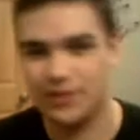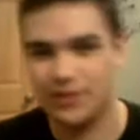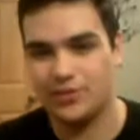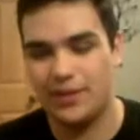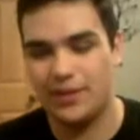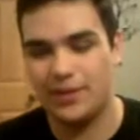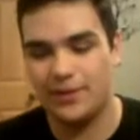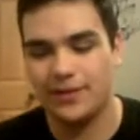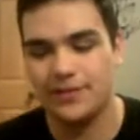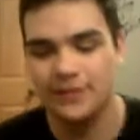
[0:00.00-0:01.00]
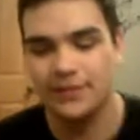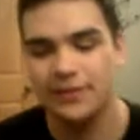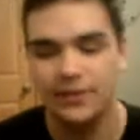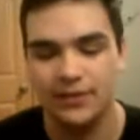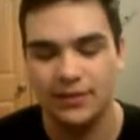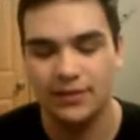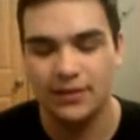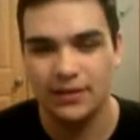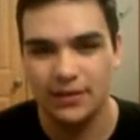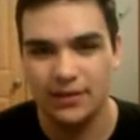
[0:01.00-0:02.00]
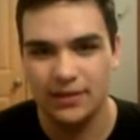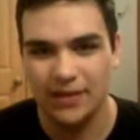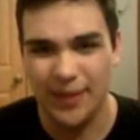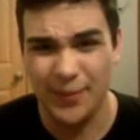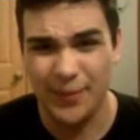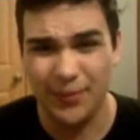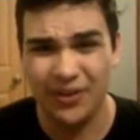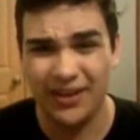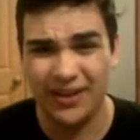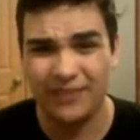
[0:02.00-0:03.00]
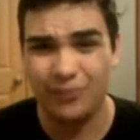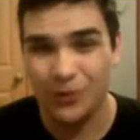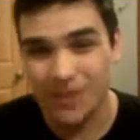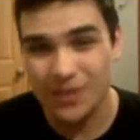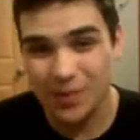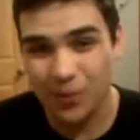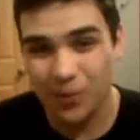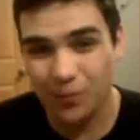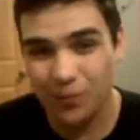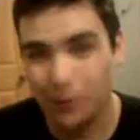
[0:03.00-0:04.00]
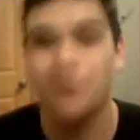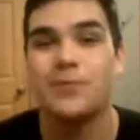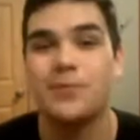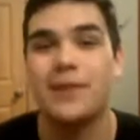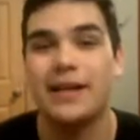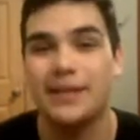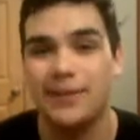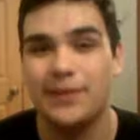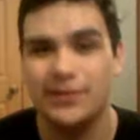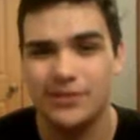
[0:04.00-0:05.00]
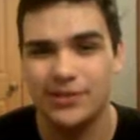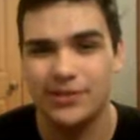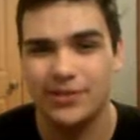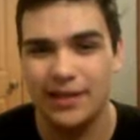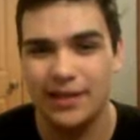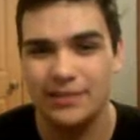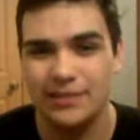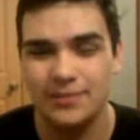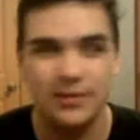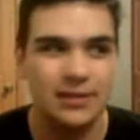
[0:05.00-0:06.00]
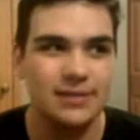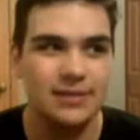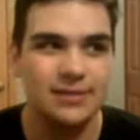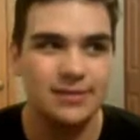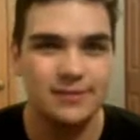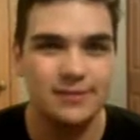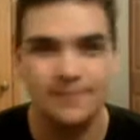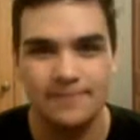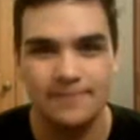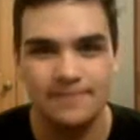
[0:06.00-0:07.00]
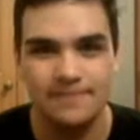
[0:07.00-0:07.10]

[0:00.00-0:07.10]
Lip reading: versus, like, straight, because gay people are kind of forced to be more open-minded about certain things, because